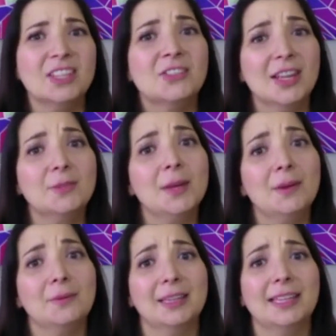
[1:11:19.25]
So that's what
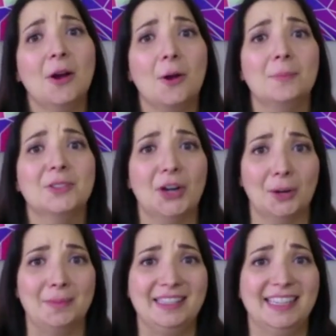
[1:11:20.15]
I really hope
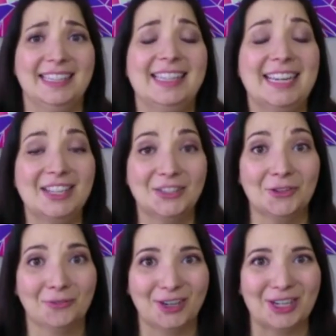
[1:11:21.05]
Startup in 60 can
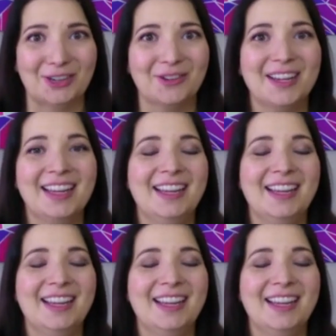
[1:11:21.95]
do for you,